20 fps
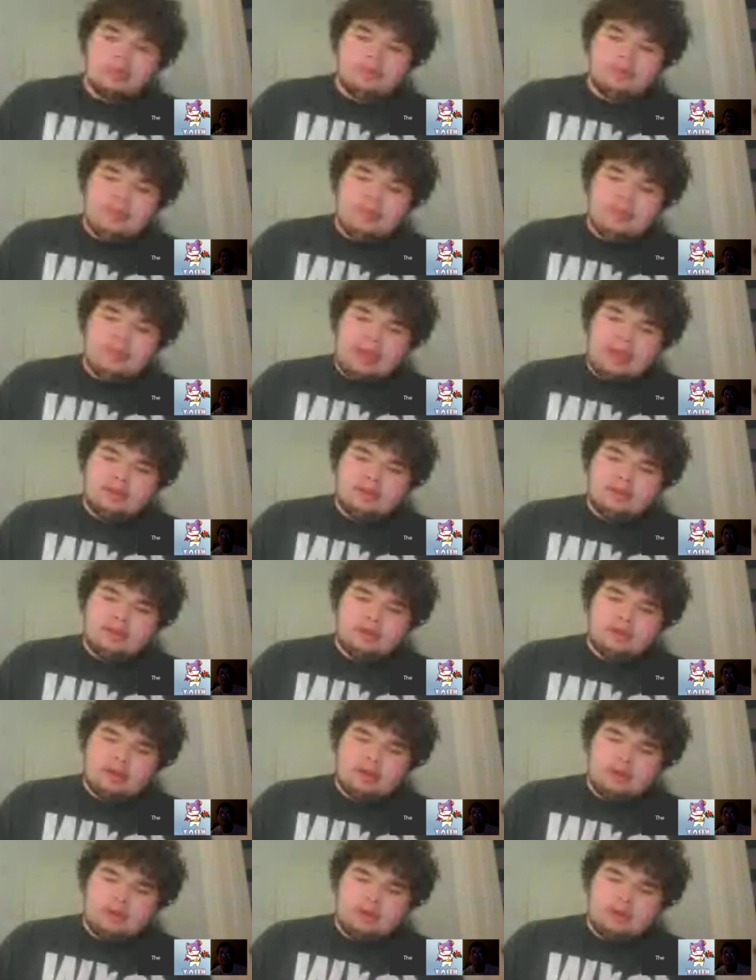that
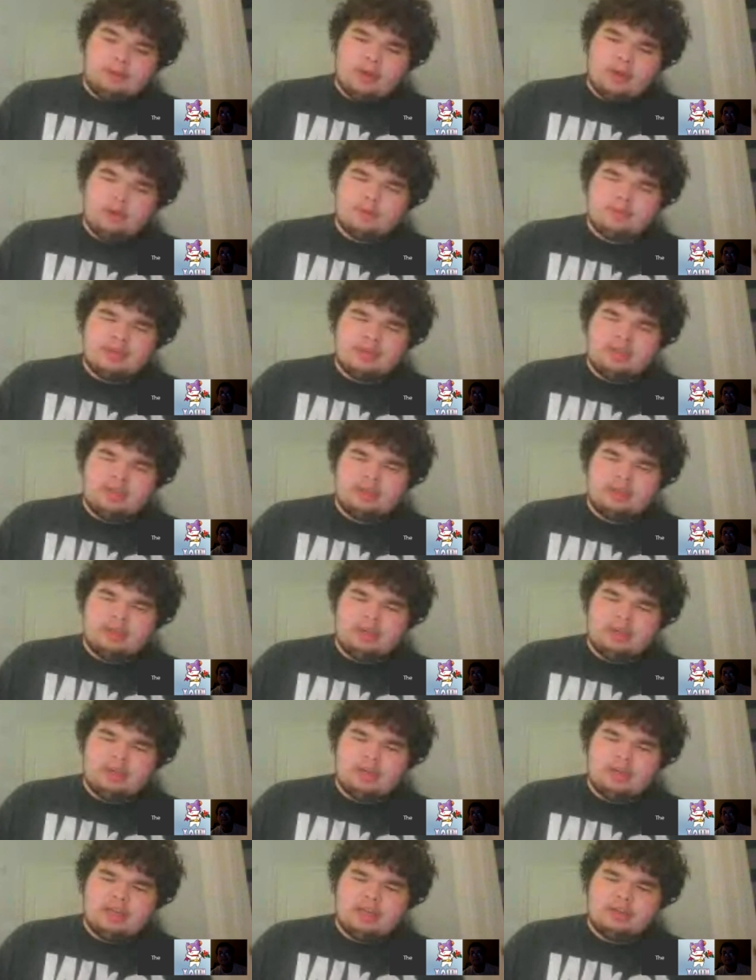that would be
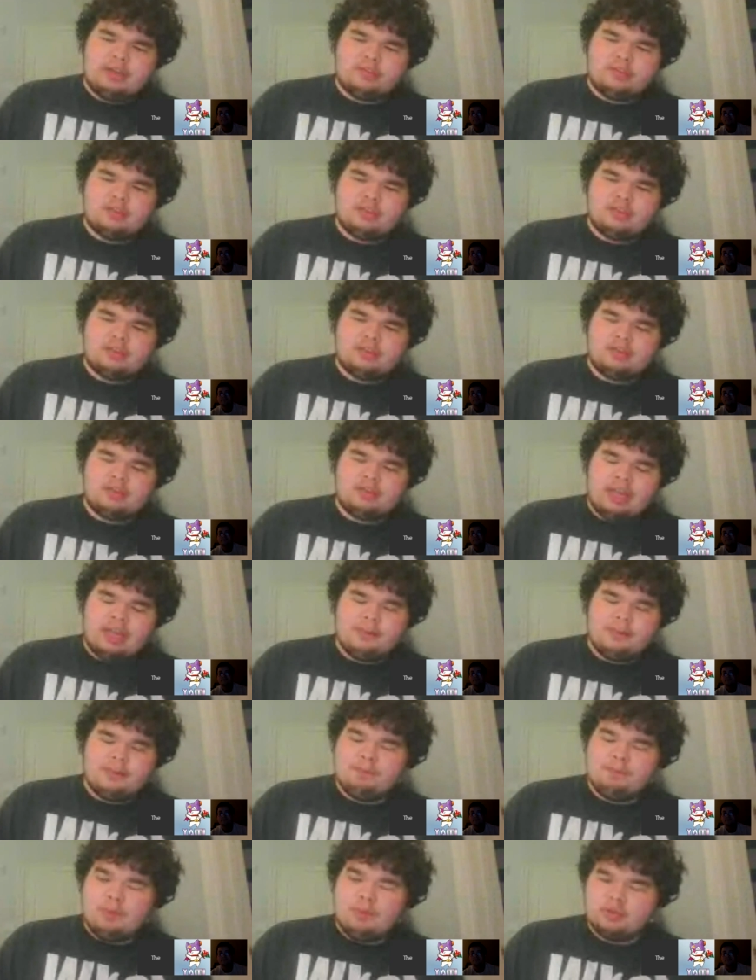in a
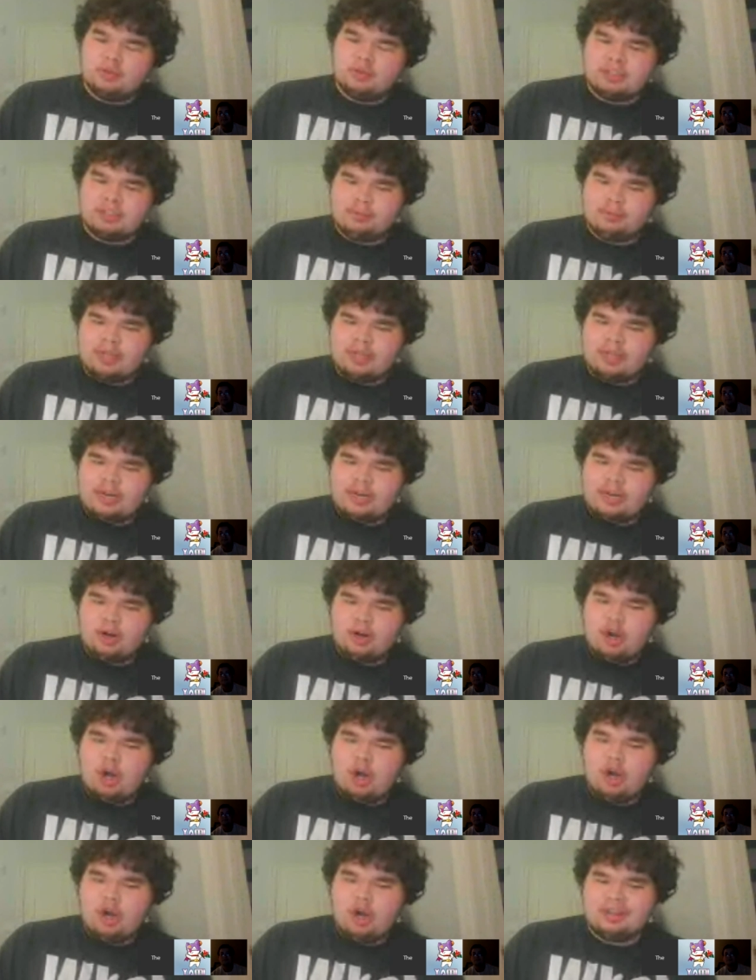
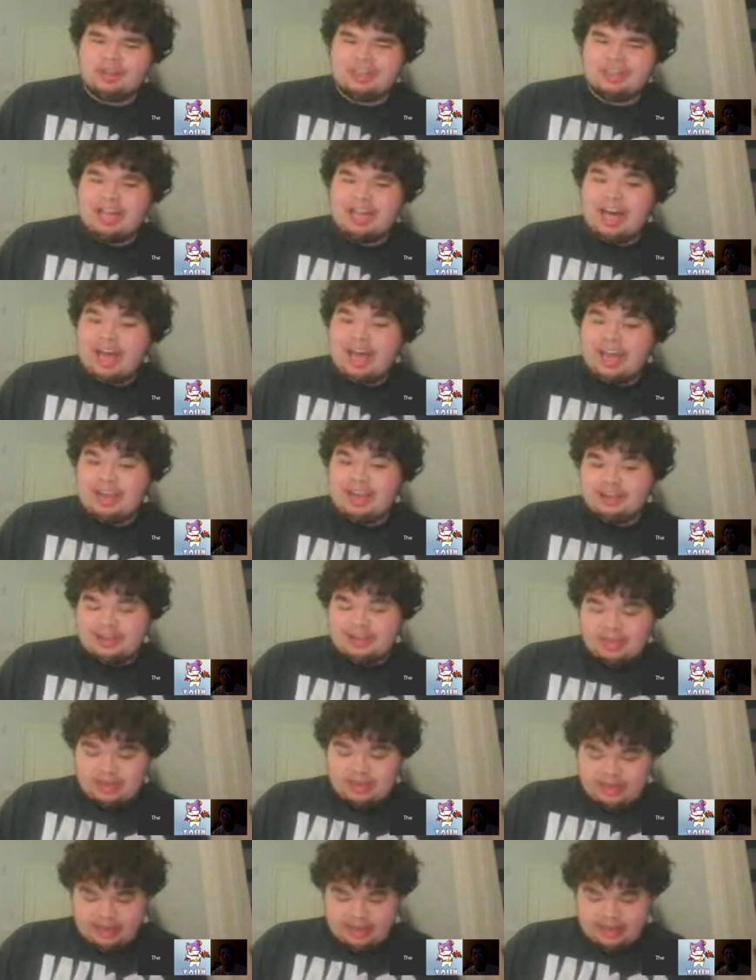multiplayer online
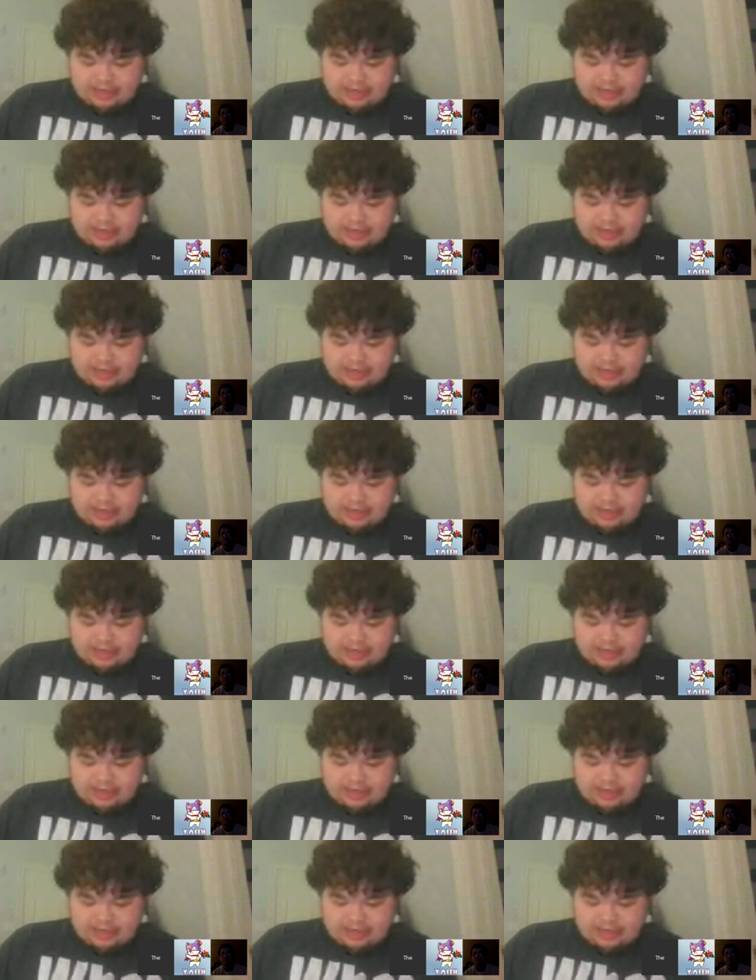kind of